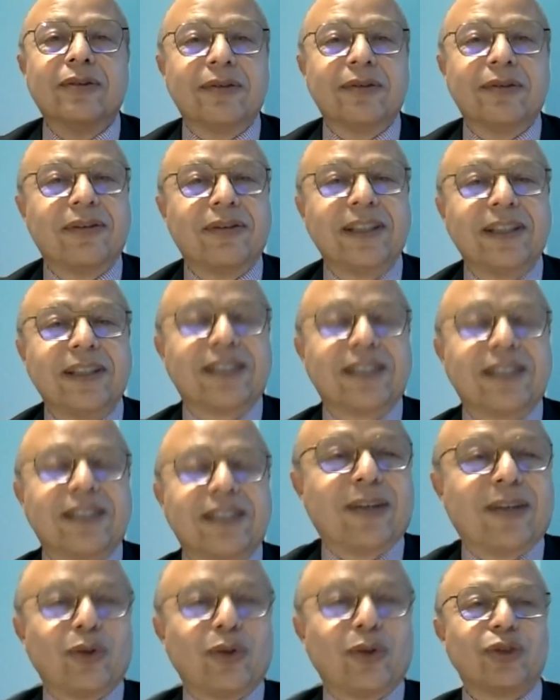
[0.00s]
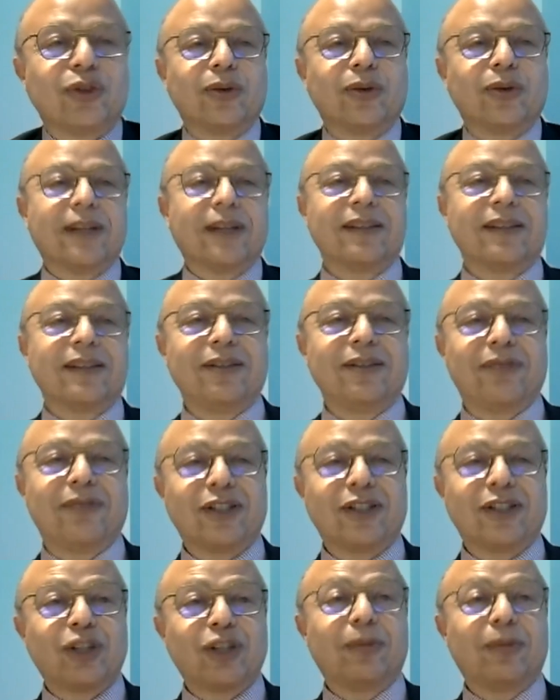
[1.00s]
Fanny Salad also
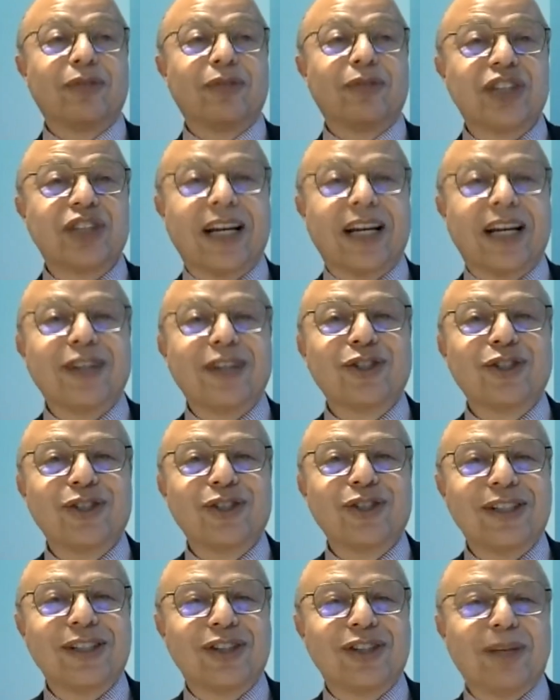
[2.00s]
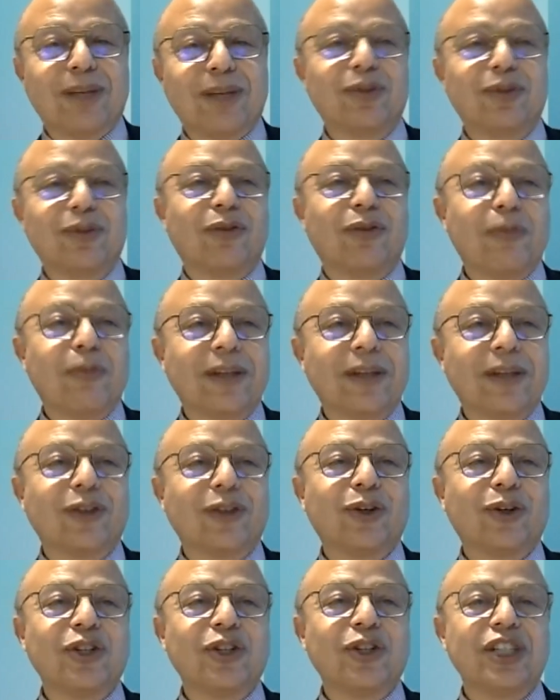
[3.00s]
identified some of the challenges in terms of the
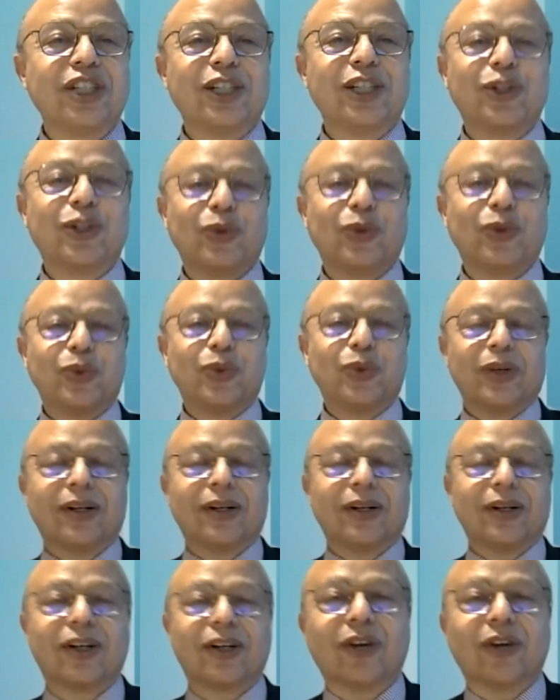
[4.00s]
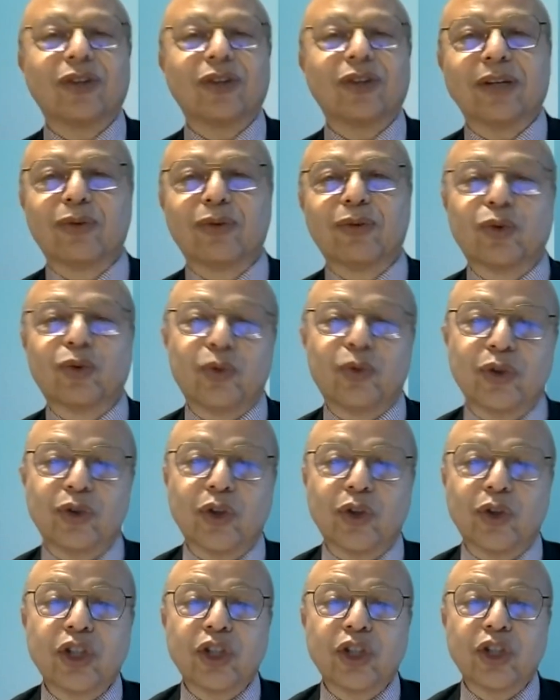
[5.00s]
methodologies to conduct both
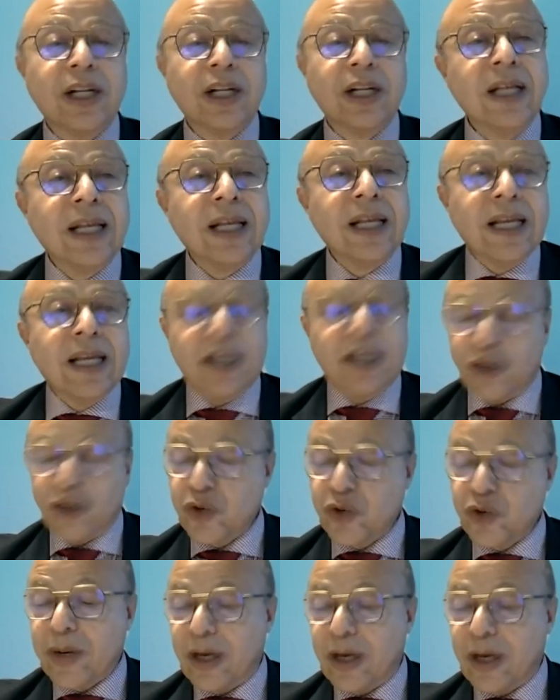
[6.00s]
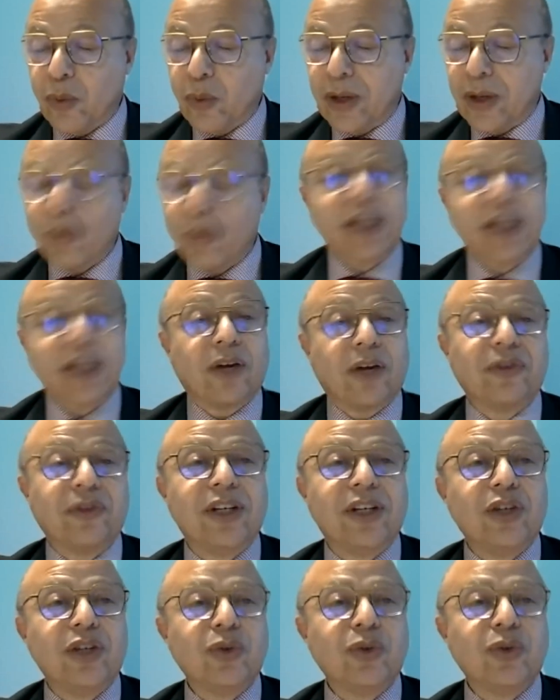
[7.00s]
research. UL will
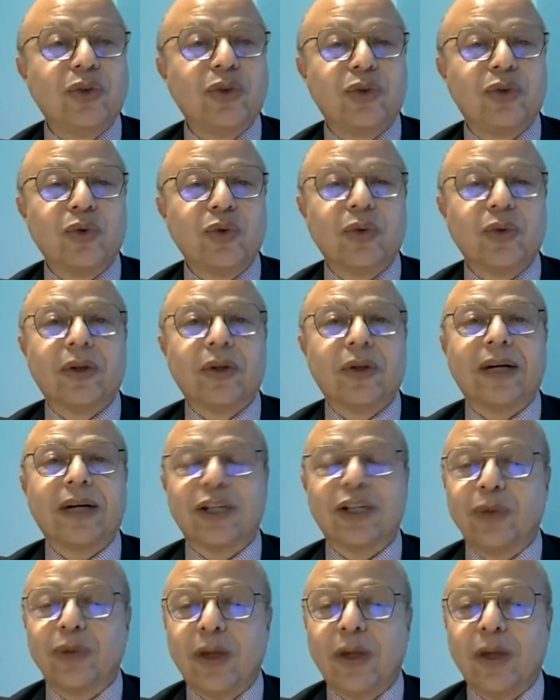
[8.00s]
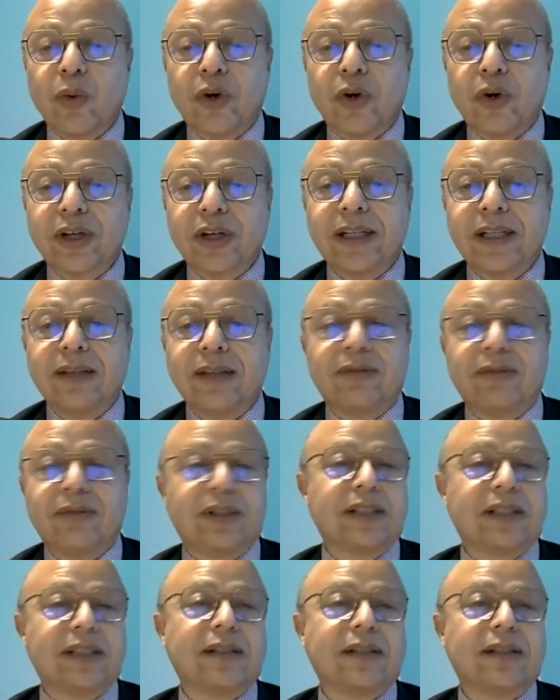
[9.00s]
continue to actually work in this